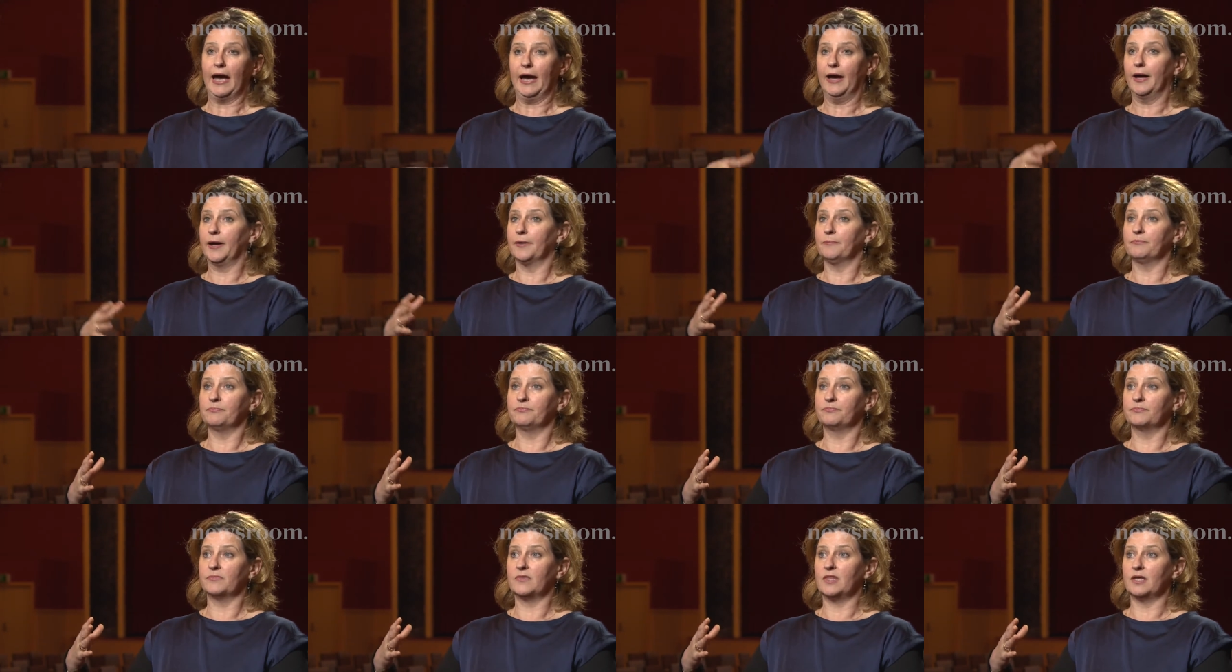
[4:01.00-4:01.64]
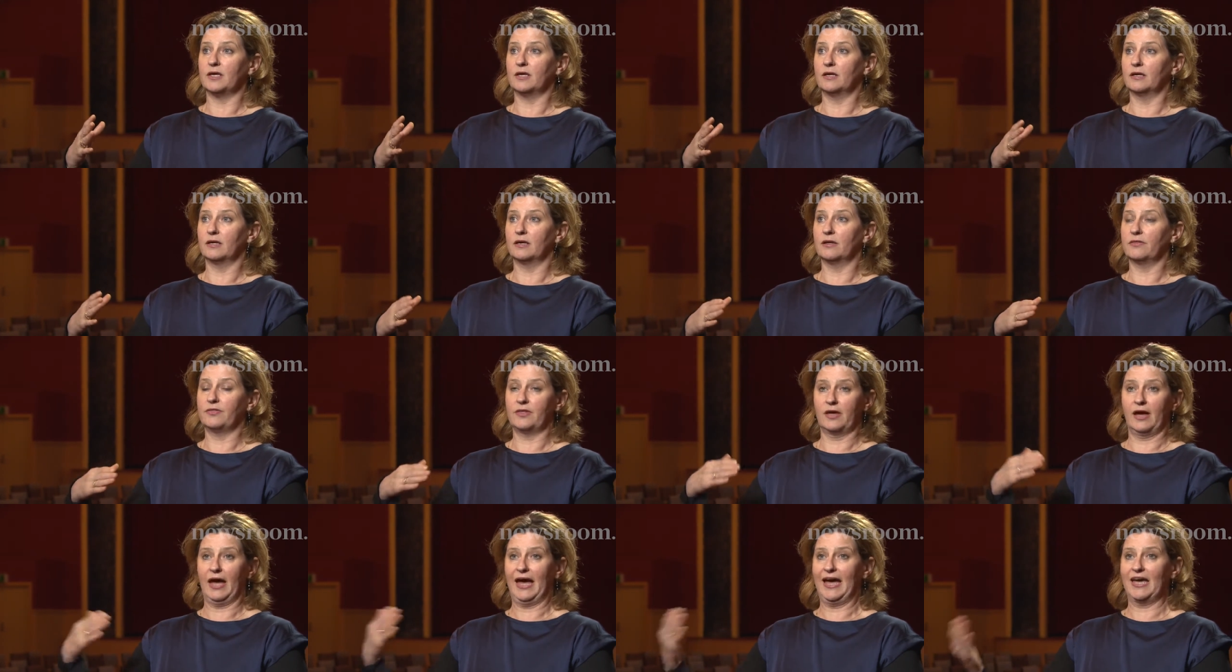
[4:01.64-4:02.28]
um, their
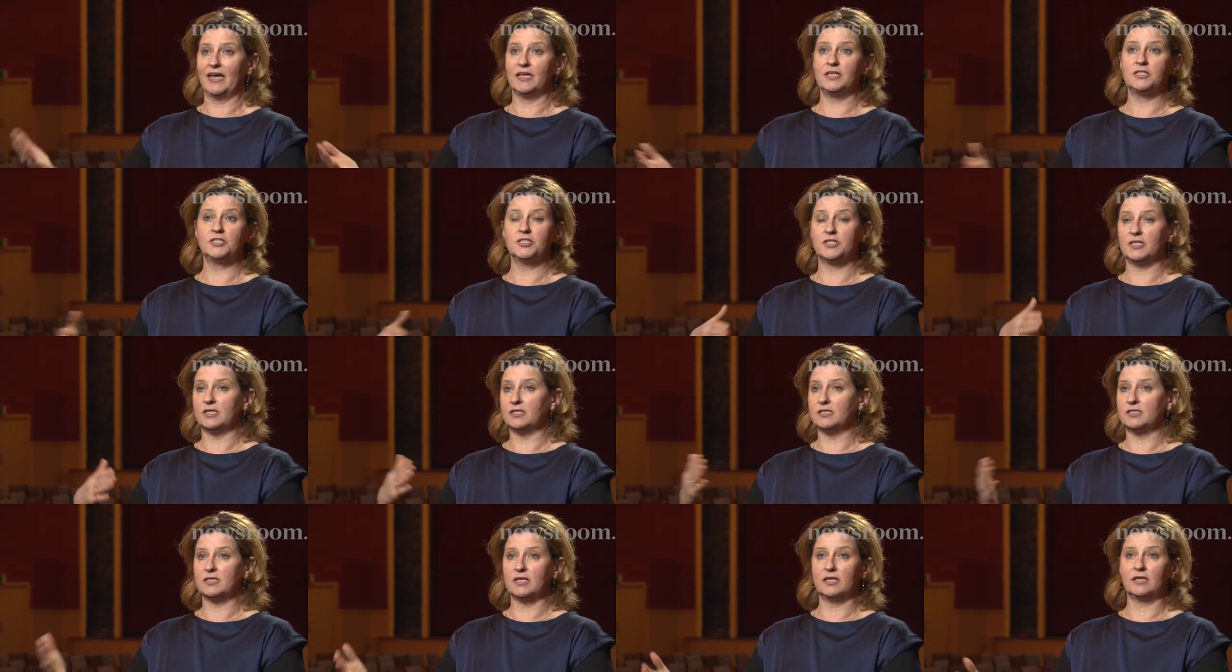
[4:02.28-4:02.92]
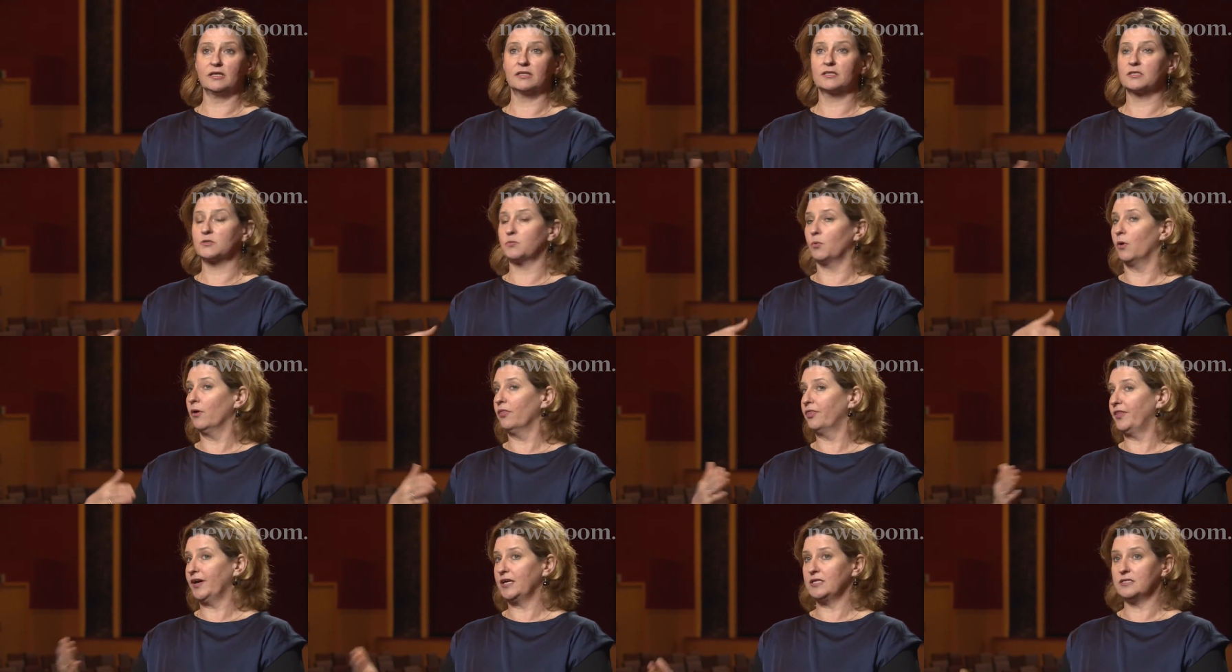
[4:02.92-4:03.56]
their age, their sex,
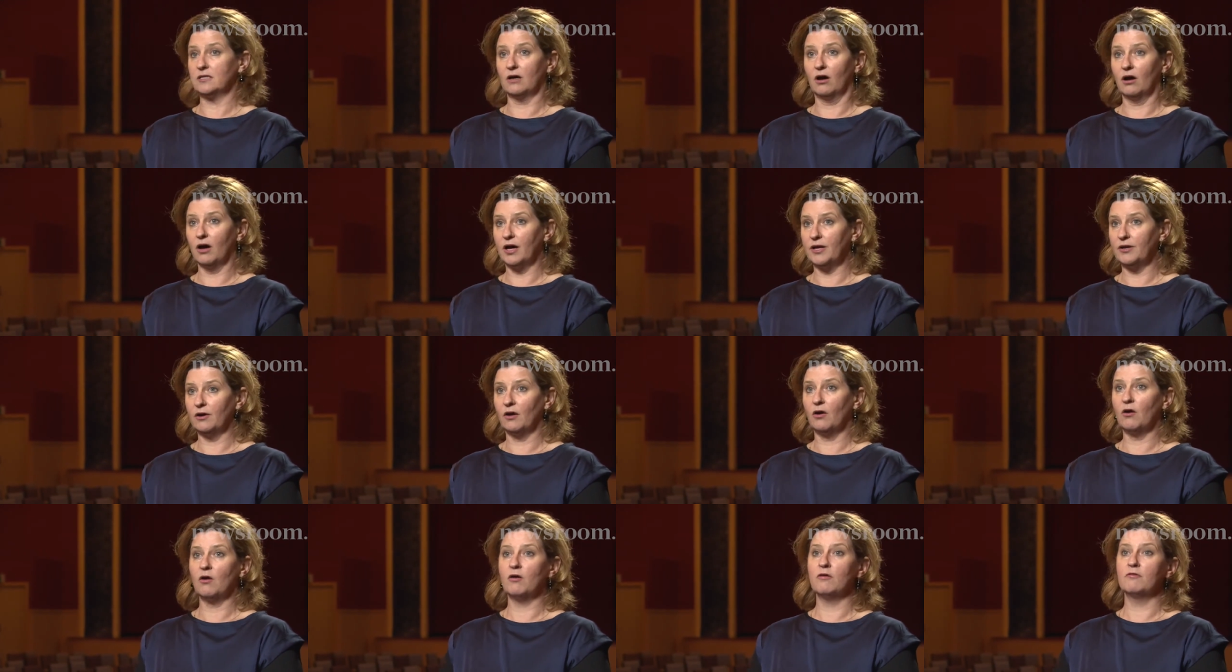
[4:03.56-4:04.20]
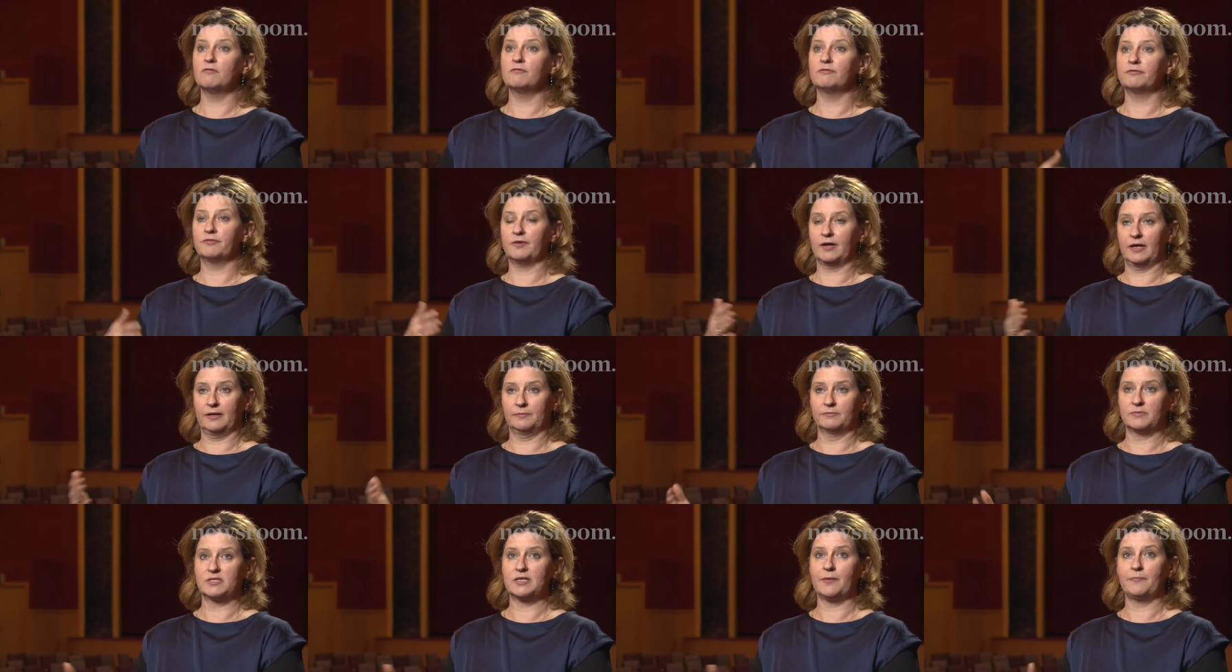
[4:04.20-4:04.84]
what they died of,
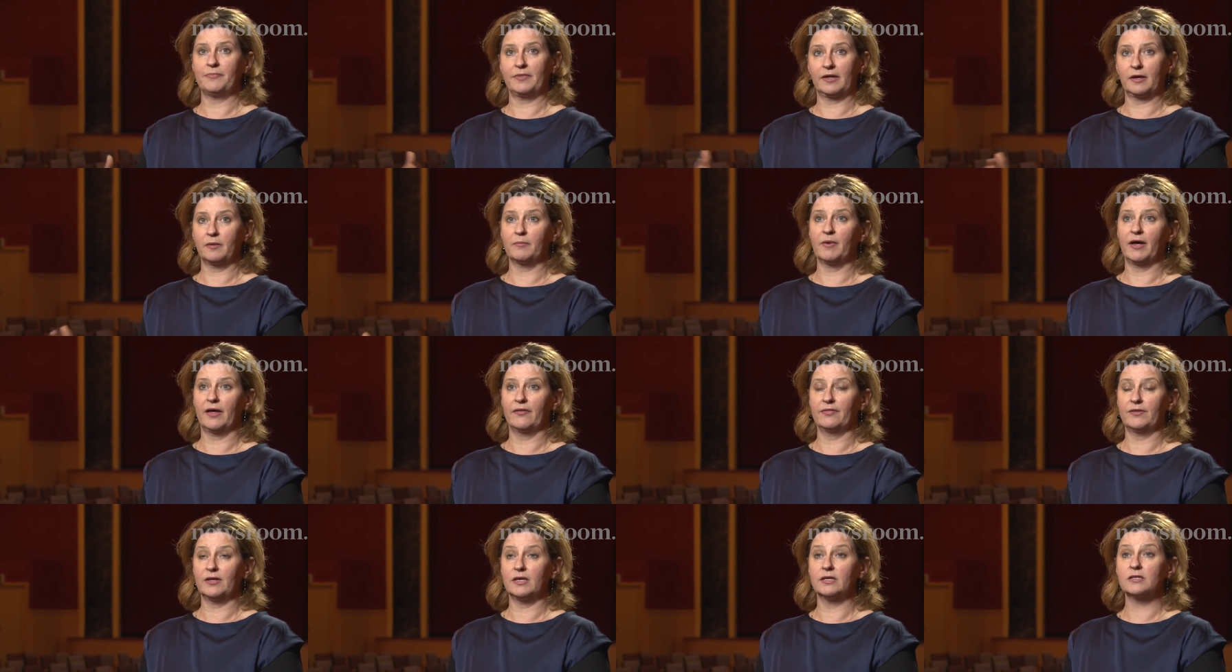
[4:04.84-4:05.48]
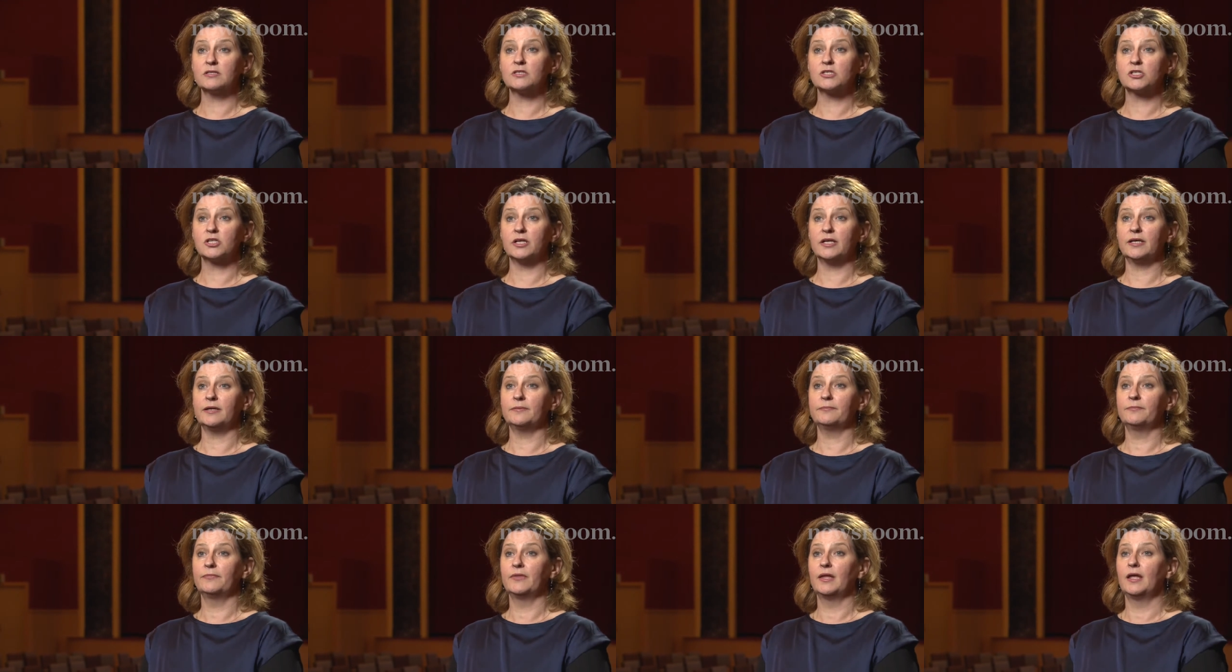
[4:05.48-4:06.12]
um, something about their
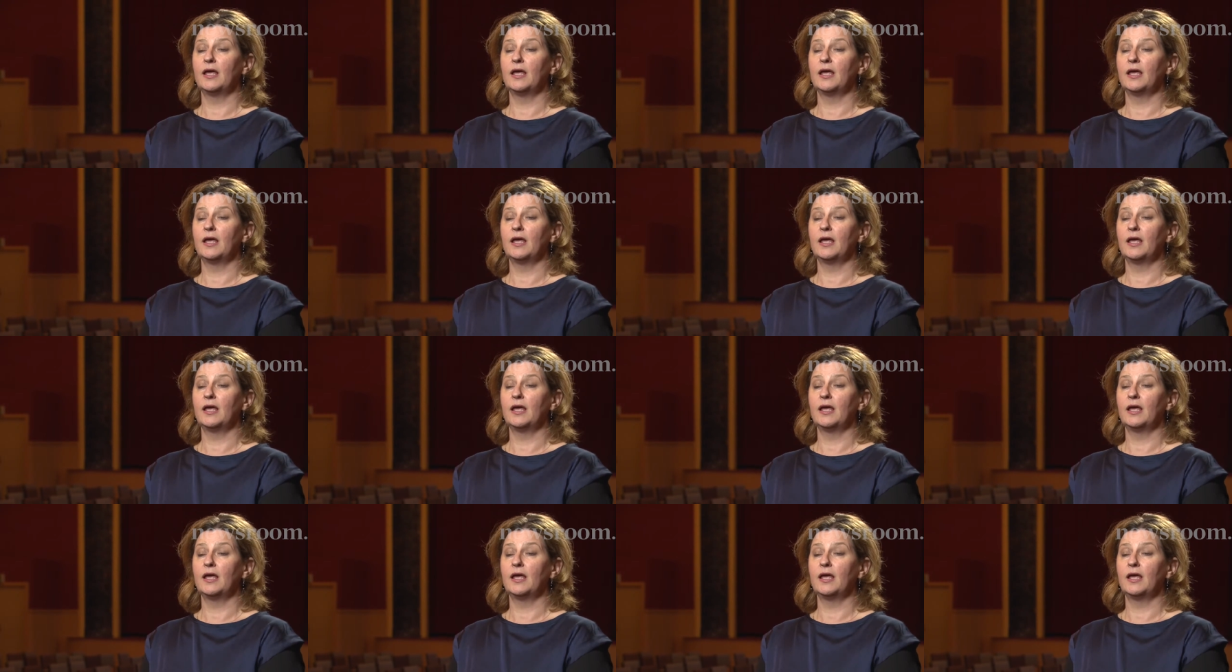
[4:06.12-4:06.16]
history